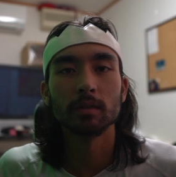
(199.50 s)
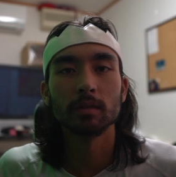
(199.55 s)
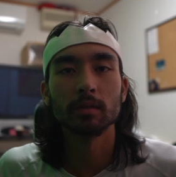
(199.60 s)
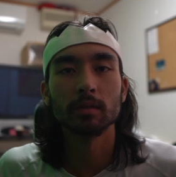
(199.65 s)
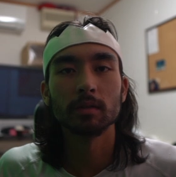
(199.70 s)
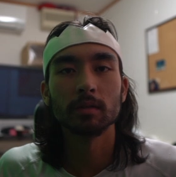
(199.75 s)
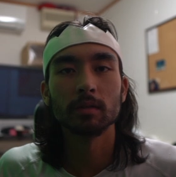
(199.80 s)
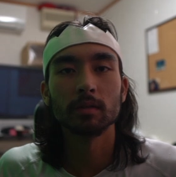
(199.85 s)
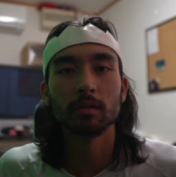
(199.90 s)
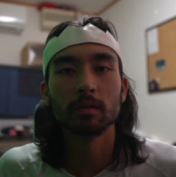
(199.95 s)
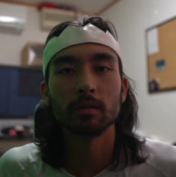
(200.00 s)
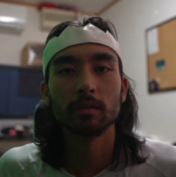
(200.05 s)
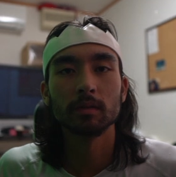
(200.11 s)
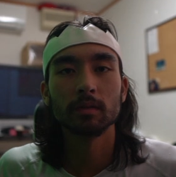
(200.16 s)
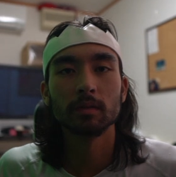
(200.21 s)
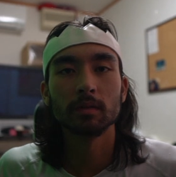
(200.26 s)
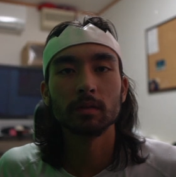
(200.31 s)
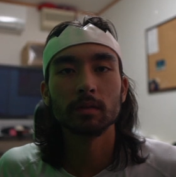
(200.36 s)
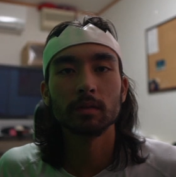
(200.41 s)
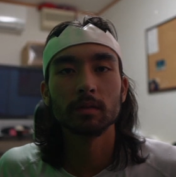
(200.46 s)

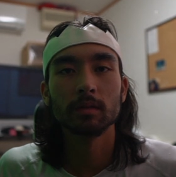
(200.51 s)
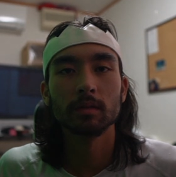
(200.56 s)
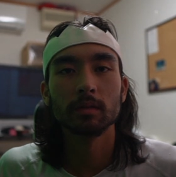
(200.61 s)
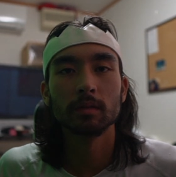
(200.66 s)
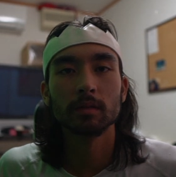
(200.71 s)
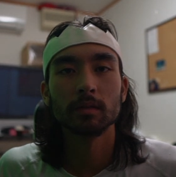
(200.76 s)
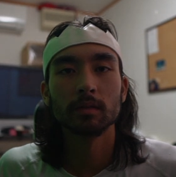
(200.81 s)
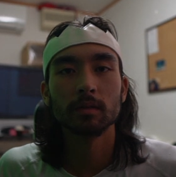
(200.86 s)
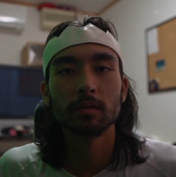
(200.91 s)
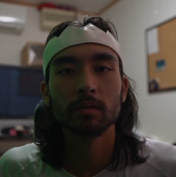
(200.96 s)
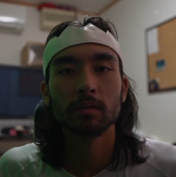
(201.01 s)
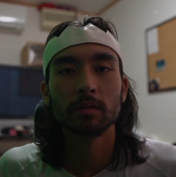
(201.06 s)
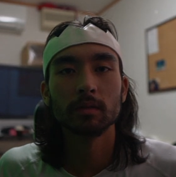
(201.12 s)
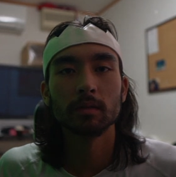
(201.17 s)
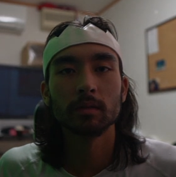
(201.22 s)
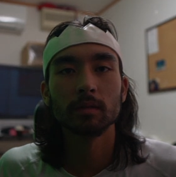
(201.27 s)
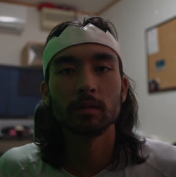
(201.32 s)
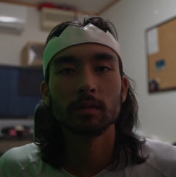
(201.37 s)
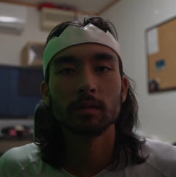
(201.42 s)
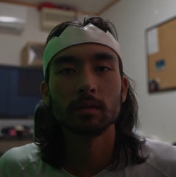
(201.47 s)

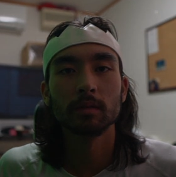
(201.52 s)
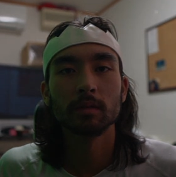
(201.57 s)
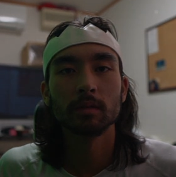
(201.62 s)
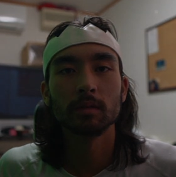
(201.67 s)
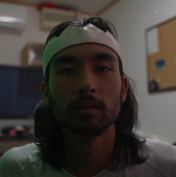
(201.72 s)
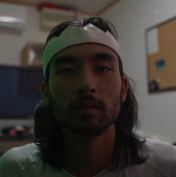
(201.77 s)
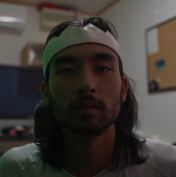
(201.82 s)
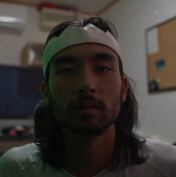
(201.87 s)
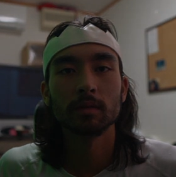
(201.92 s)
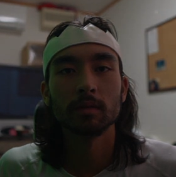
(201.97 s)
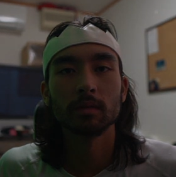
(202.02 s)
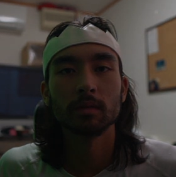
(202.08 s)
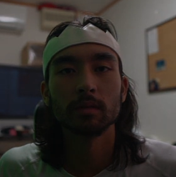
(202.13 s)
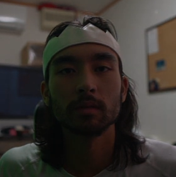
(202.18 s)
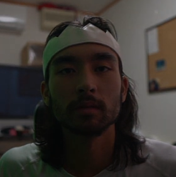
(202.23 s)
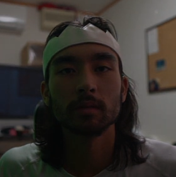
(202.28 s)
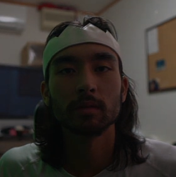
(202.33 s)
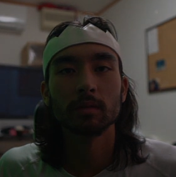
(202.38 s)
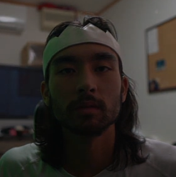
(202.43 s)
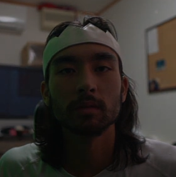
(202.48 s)

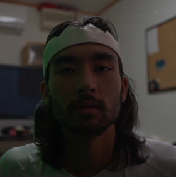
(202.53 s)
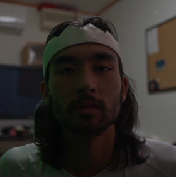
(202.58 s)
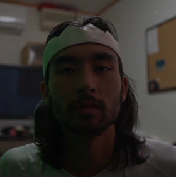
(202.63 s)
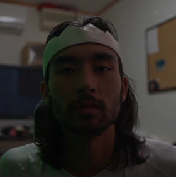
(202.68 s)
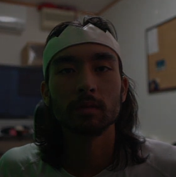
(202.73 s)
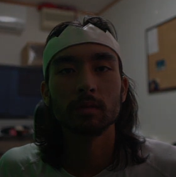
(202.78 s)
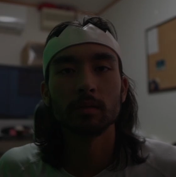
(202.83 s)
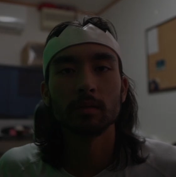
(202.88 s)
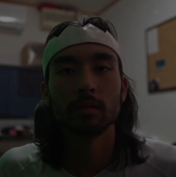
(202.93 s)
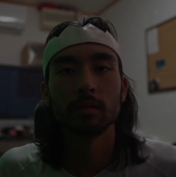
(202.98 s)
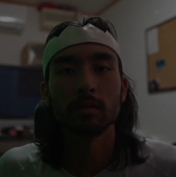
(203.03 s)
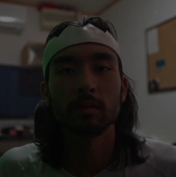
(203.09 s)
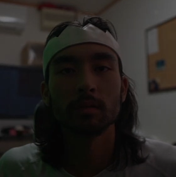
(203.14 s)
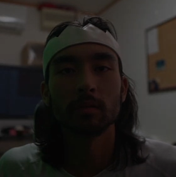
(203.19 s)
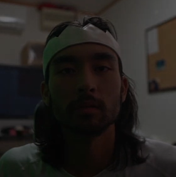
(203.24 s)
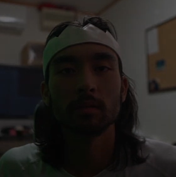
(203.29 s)
Nobody speaks.